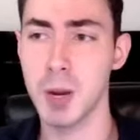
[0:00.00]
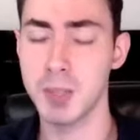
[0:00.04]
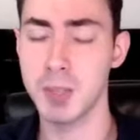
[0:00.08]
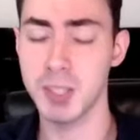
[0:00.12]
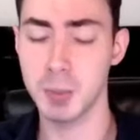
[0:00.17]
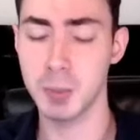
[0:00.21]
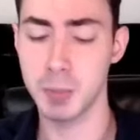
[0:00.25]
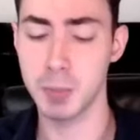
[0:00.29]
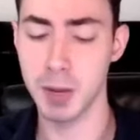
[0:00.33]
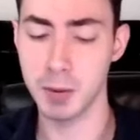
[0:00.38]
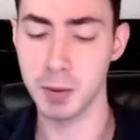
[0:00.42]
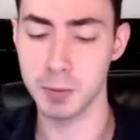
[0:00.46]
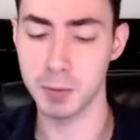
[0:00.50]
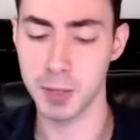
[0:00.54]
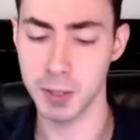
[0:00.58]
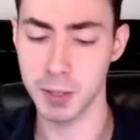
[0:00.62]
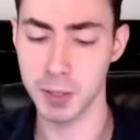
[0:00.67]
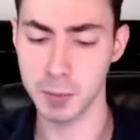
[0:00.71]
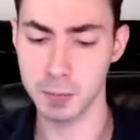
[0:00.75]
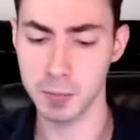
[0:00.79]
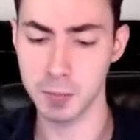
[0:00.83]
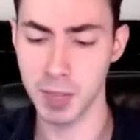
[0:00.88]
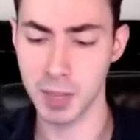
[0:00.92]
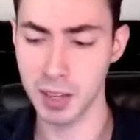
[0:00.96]
some
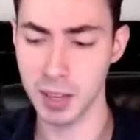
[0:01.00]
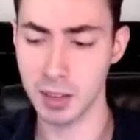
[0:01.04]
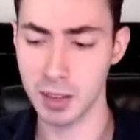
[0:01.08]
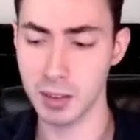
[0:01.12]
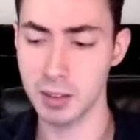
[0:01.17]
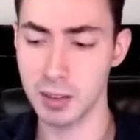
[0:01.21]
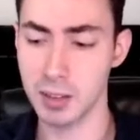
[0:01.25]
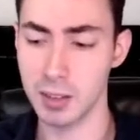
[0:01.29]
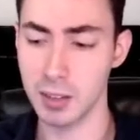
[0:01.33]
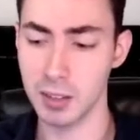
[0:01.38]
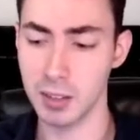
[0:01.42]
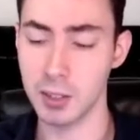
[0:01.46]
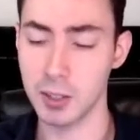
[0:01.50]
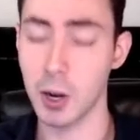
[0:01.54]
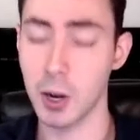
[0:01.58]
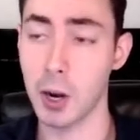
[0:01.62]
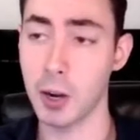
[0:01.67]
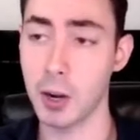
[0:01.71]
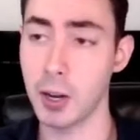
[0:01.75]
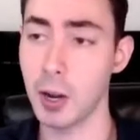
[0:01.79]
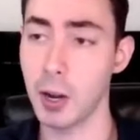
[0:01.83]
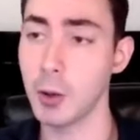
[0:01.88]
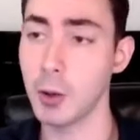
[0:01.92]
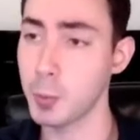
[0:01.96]
benefit in
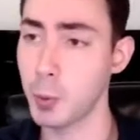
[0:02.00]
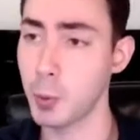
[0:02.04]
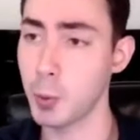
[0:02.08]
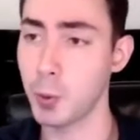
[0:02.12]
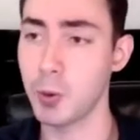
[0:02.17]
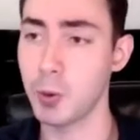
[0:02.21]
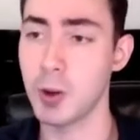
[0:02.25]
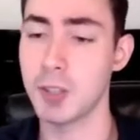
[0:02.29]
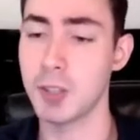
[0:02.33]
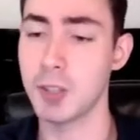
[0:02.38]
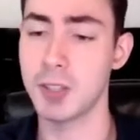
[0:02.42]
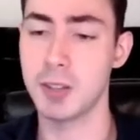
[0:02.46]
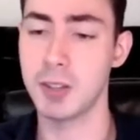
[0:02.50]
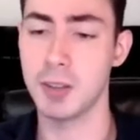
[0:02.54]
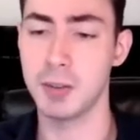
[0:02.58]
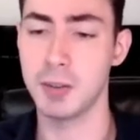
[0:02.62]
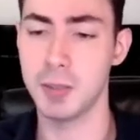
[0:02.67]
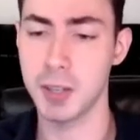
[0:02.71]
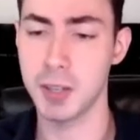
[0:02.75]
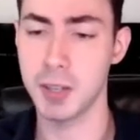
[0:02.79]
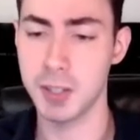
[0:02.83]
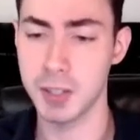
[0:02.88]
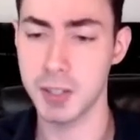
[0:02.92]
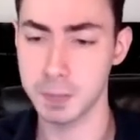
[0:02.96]
targeting other protocols on the
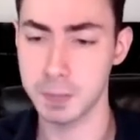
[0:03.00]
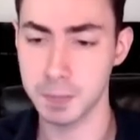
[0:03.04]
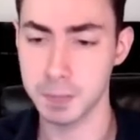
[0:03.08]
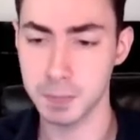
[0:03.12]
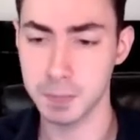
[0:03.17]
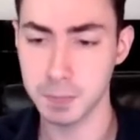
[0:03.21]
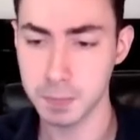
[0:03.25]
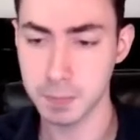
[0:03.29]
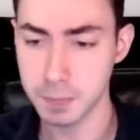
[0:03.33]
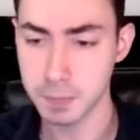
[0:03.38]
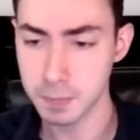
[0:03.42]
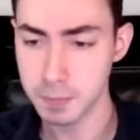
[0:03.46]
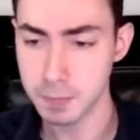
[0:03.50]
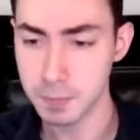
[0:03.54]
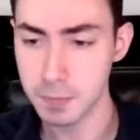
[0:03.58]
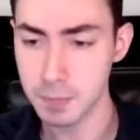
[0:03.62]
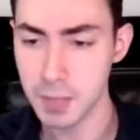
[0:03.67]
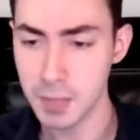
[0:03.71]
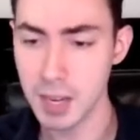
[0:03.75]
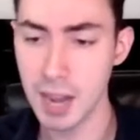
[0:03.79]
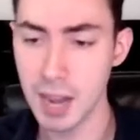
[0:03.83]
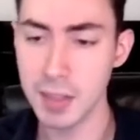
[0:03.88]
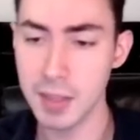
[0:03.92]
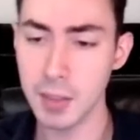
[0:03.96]
device.
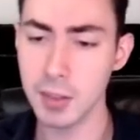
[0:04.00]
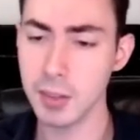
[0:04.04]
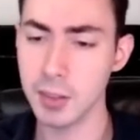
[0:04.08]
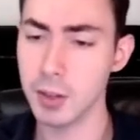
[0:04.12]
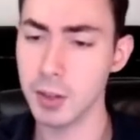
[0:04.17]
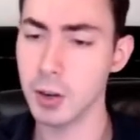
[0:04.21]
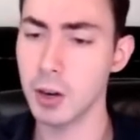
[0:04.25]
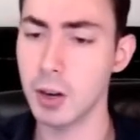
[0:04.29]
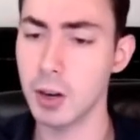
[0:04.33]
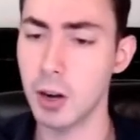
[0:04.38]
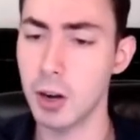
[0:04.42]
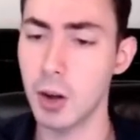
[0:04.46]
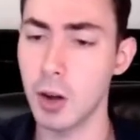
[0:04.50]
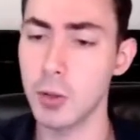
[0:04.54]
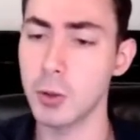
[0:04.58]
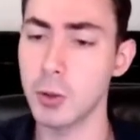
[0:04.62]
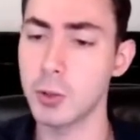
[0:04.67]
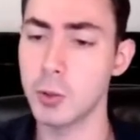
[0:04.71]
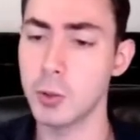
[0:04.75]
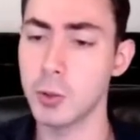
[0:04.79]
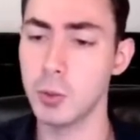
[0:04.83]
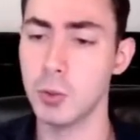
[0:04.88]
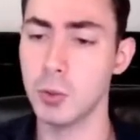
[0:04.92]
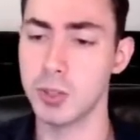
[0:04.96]
And then there are other
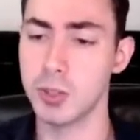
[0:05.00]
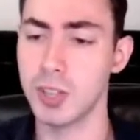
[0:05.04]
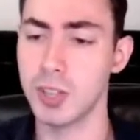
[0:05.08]
tools,